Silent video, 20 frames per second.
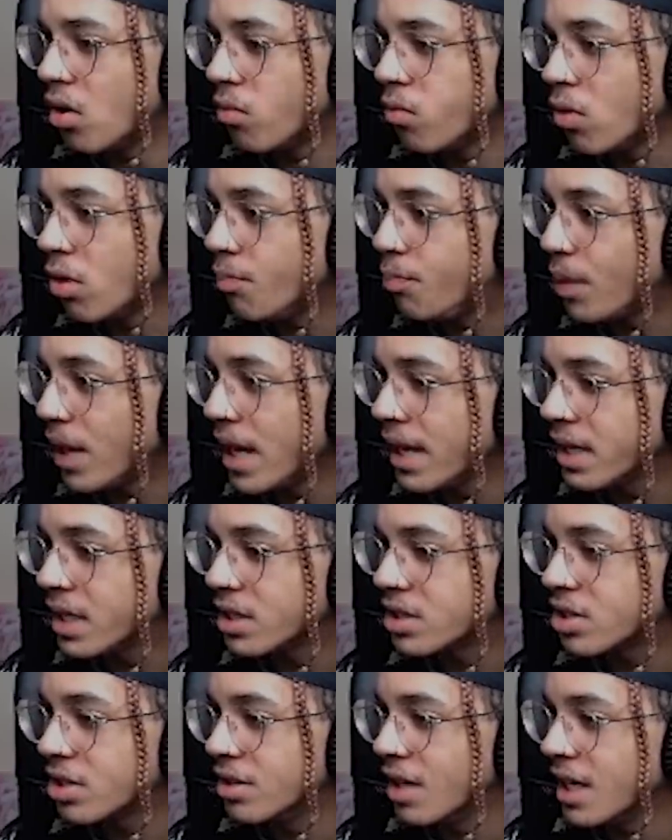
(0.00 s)
what
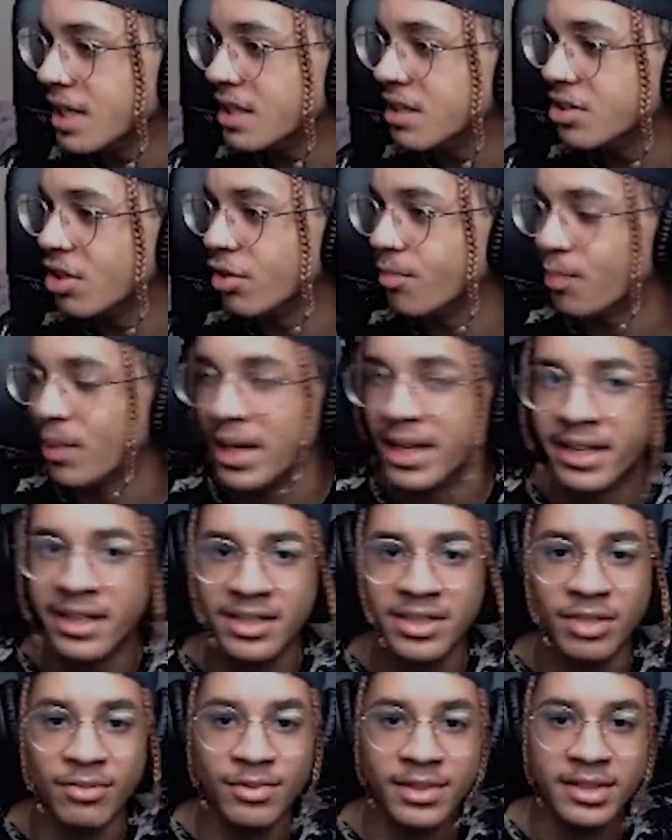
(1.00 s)
Plankerton? I didn't know
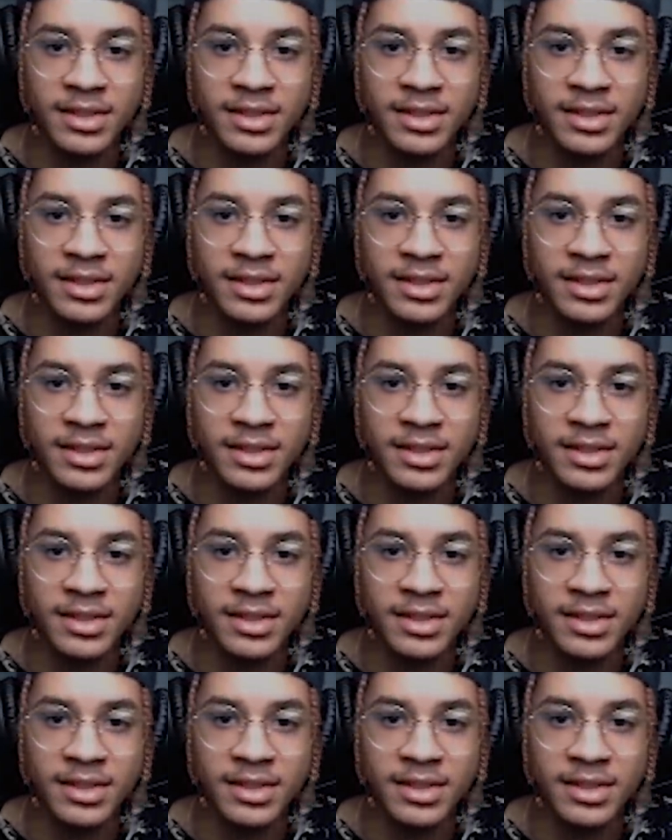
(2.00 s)
Plankerton was